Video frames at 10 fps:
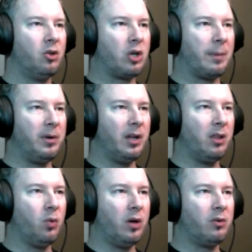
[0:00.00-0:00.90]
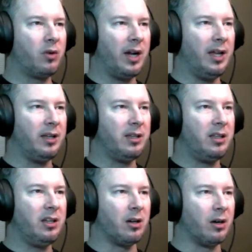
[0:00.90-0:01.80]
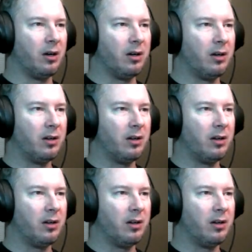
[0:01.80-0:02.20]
Drop another one right here.